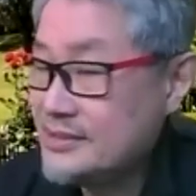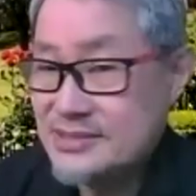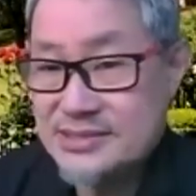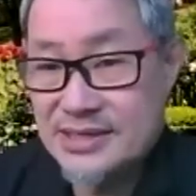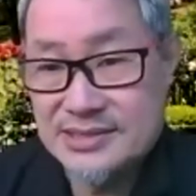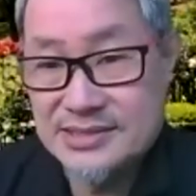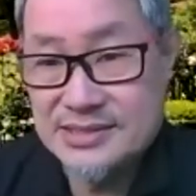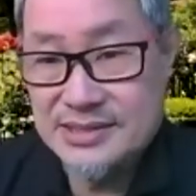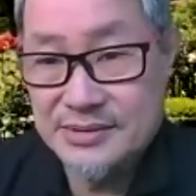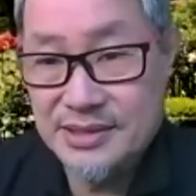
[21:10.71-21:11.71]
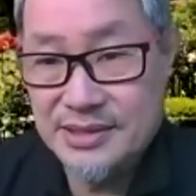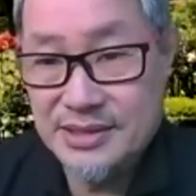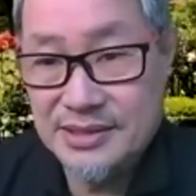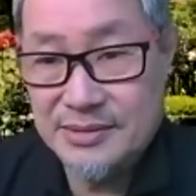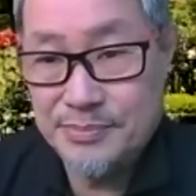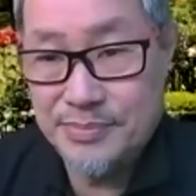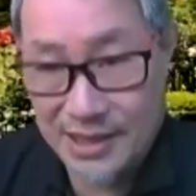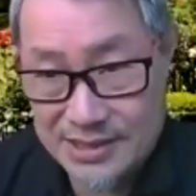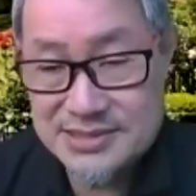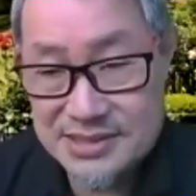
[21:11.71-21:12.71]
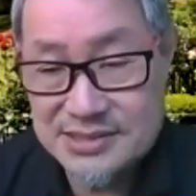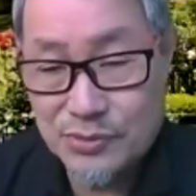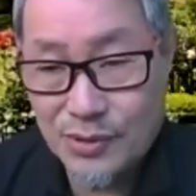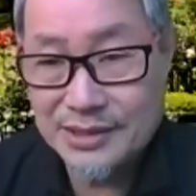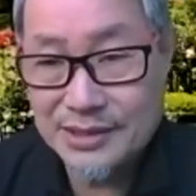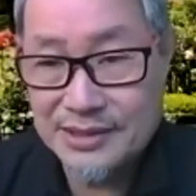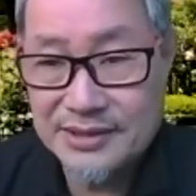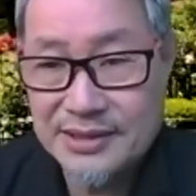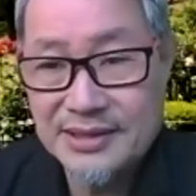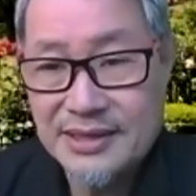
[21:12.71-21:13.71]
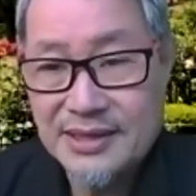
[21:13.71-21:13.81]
60 plus, 61, I think.